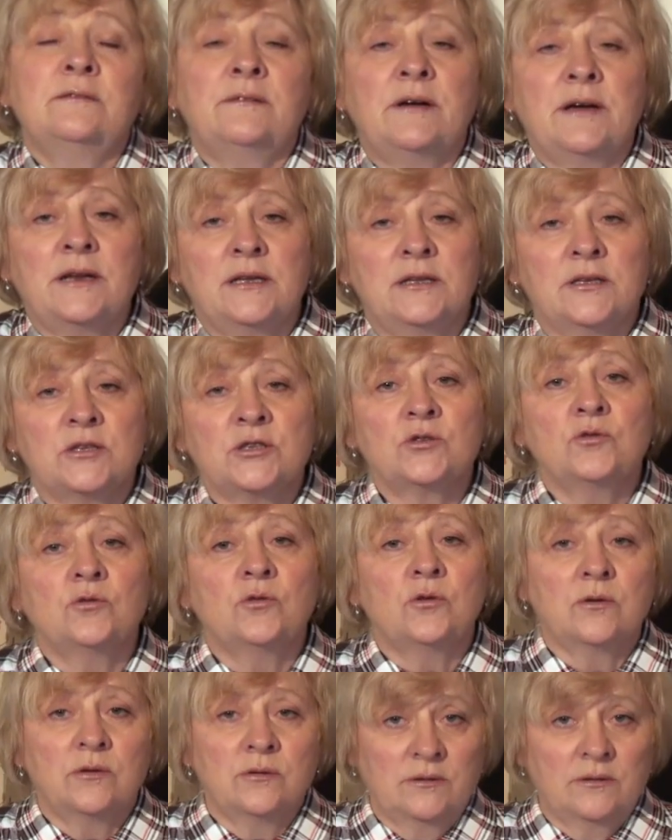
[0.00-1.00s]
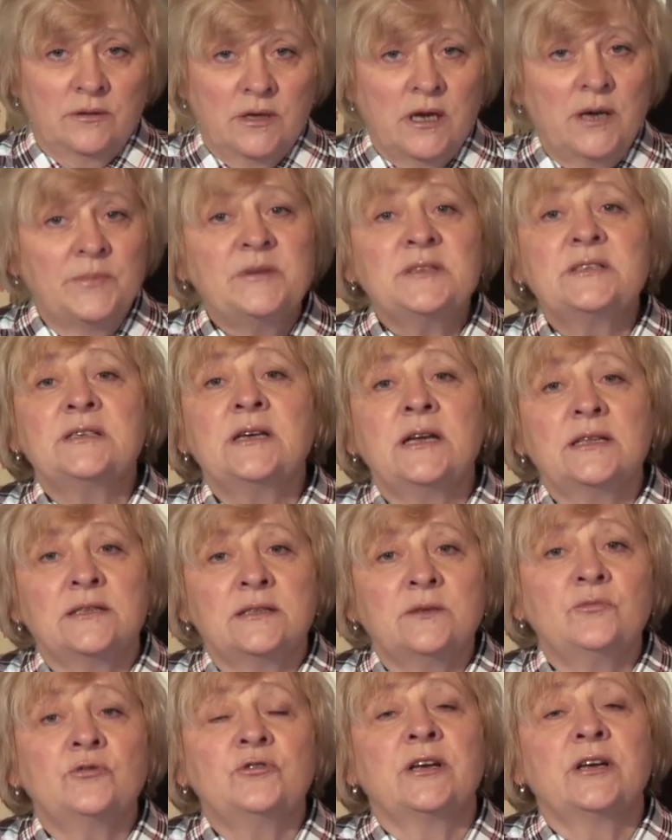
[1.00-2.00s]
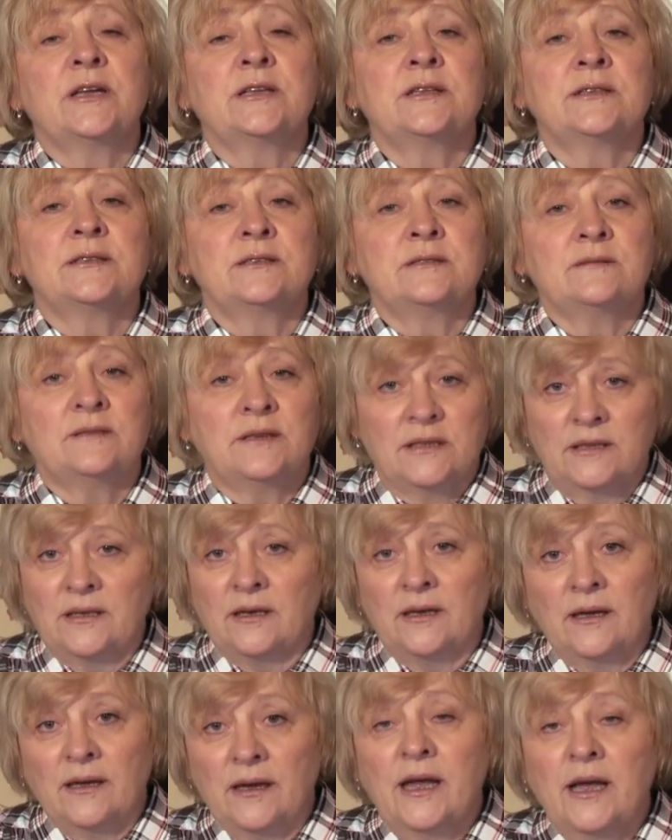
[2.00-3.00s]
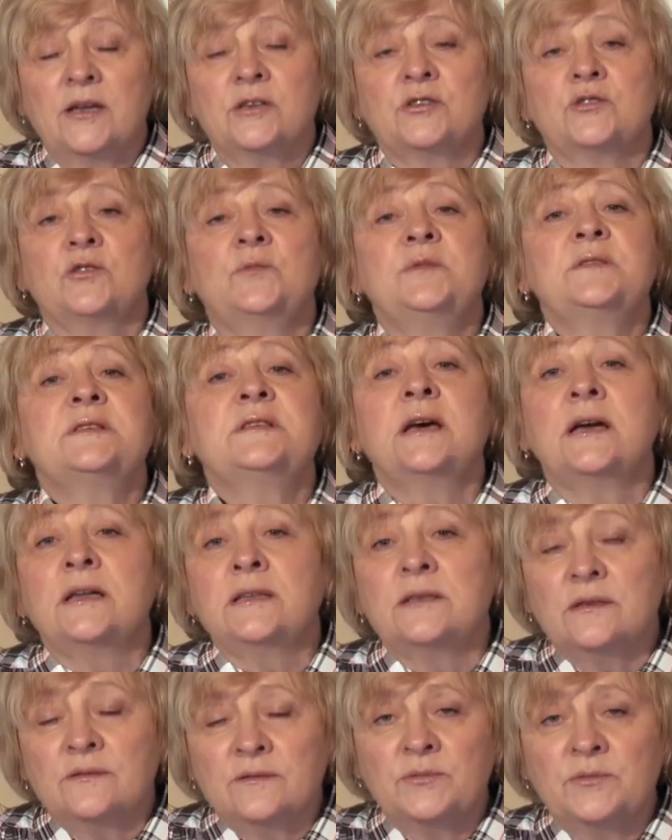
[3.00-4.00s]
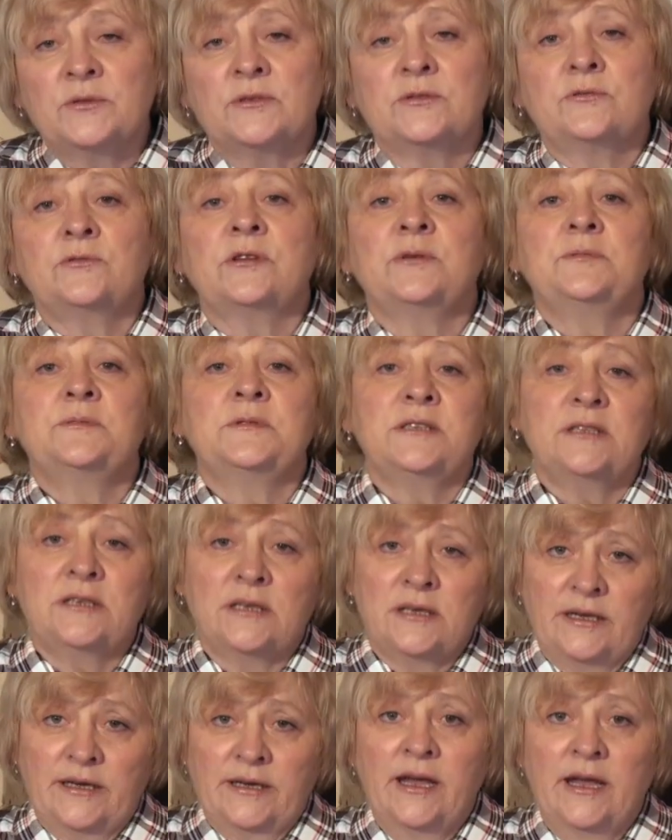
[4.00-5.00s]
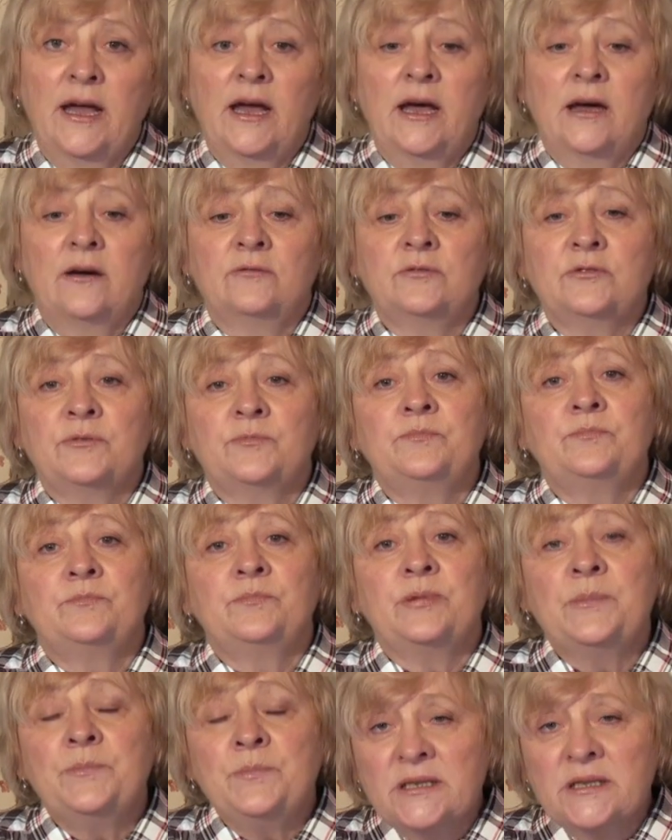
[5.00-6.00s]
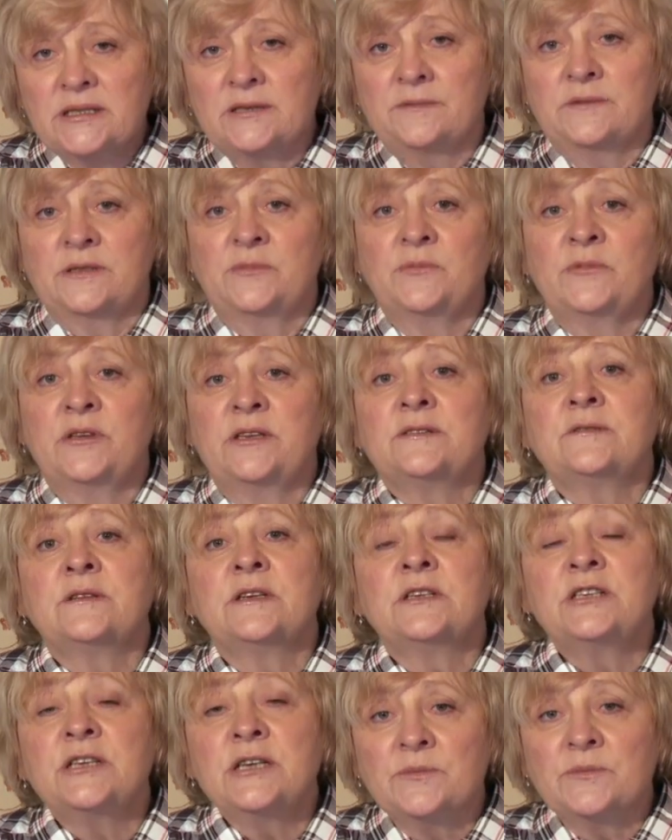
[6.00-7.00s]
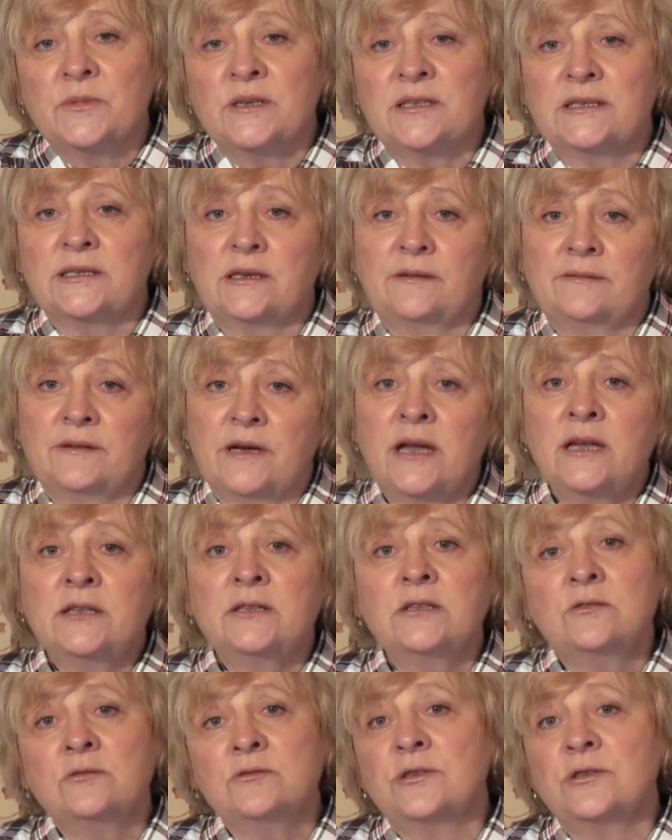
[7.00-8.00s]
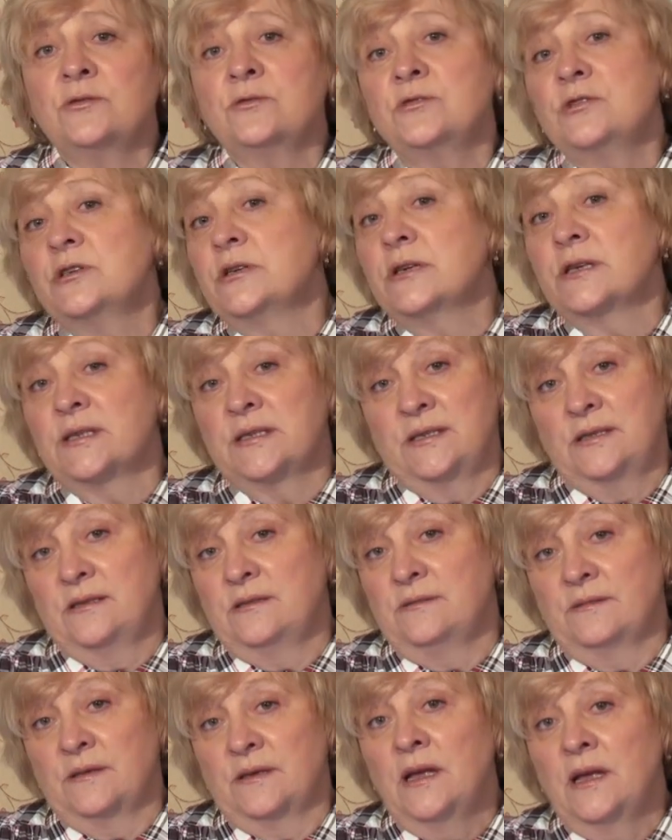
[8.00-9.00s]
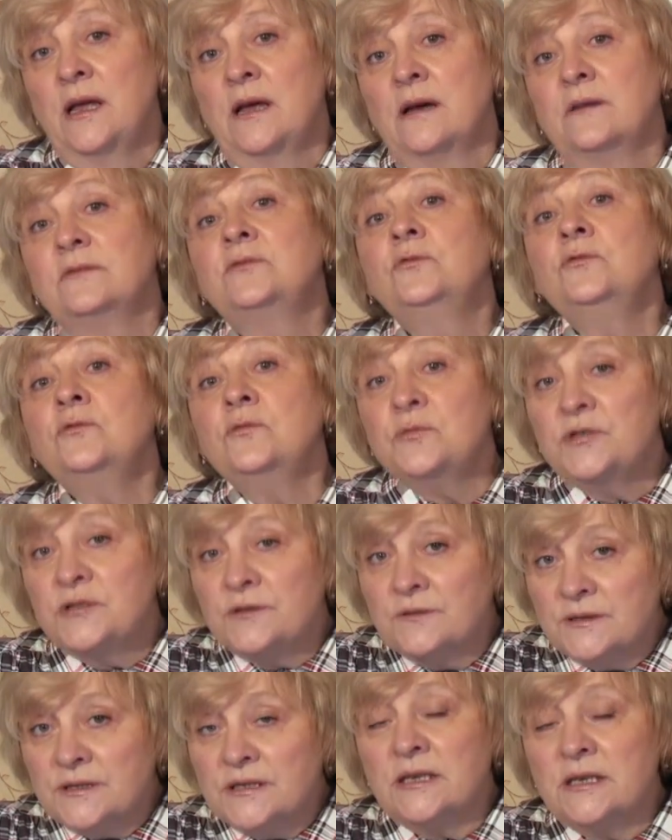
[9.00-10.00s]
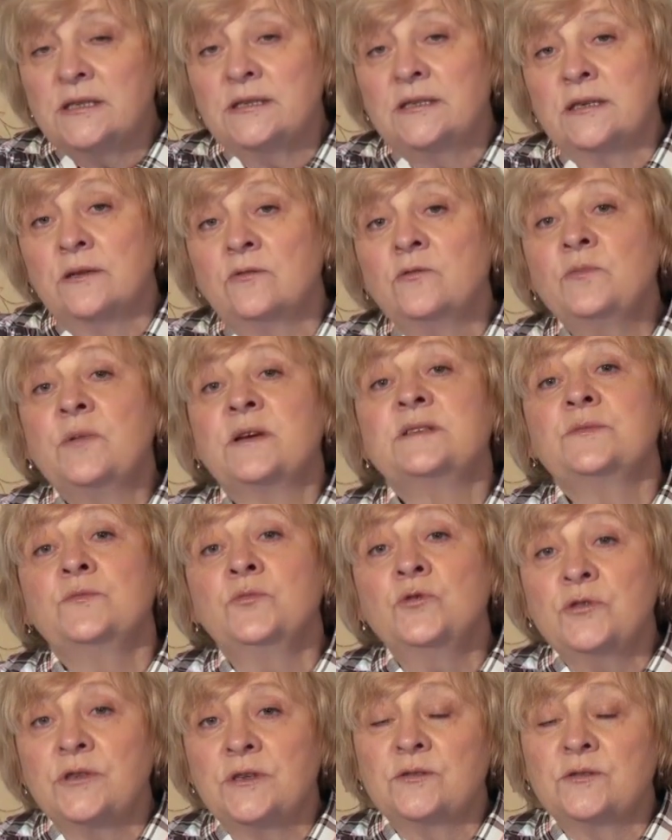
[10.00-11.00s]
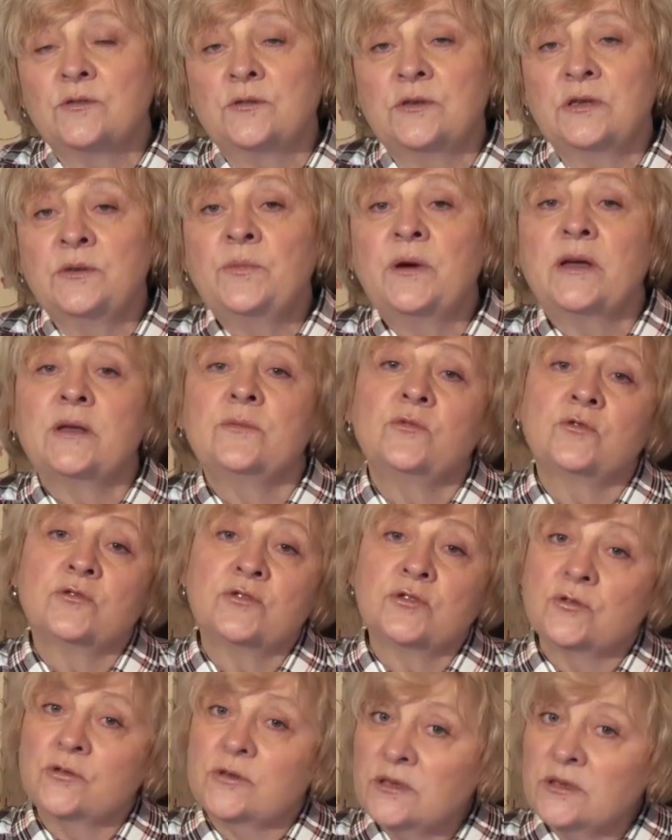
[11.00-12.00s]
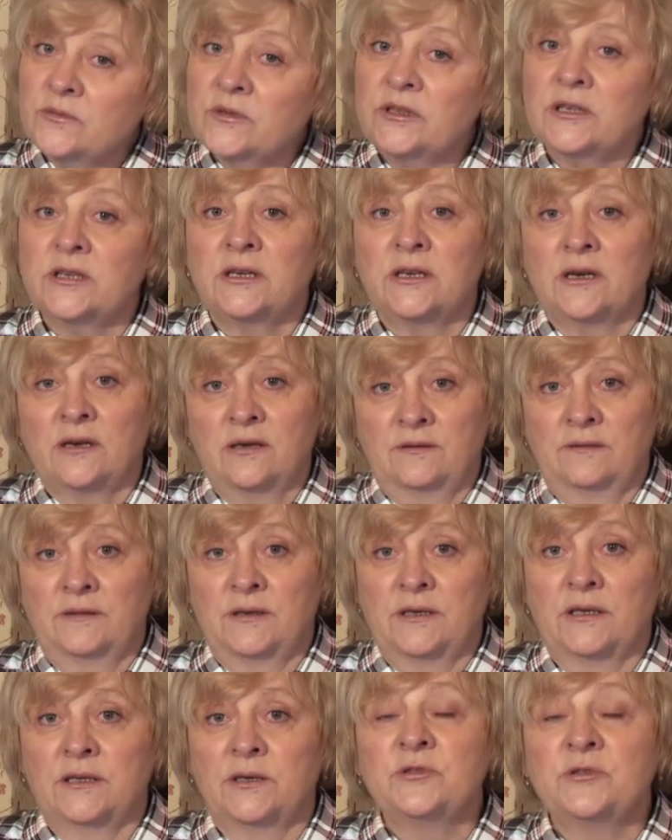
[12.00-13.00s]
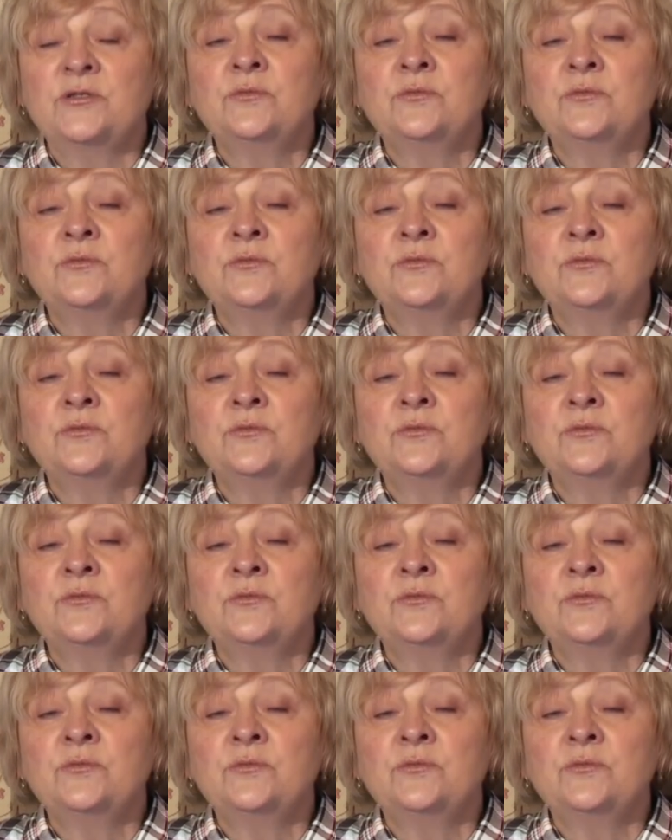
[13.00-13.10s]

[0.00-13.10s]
That's what all my appeals to you about. I'm very happy that nothing happened, because many people listened to me, and they were praying for forgiveness a lot for several days. And people were forgiven.